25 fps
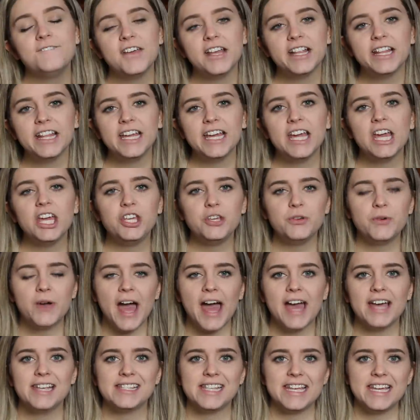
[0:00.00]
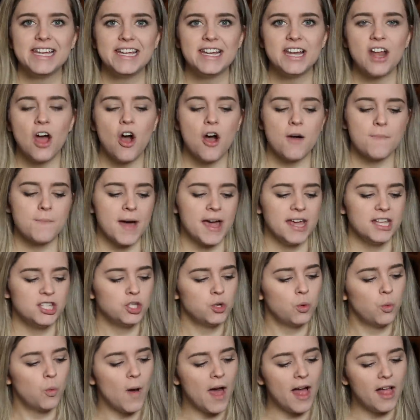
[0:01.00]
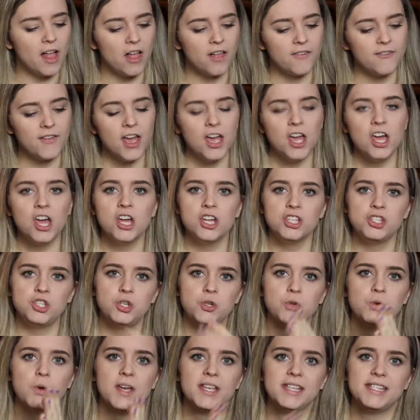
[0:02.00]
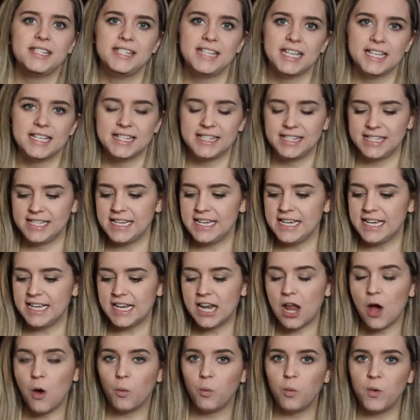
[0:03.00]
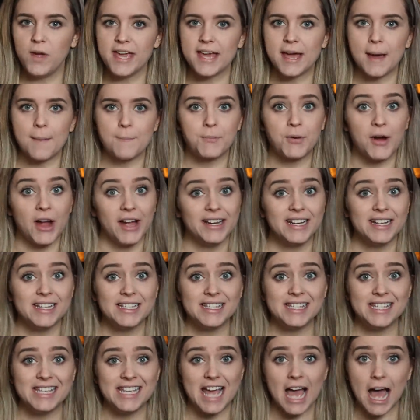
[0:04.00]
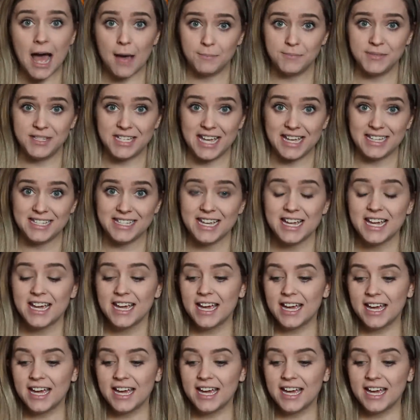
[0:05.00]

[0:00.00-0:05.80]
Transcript: filling you guys in on my twelve to sixteen week pregnancy update.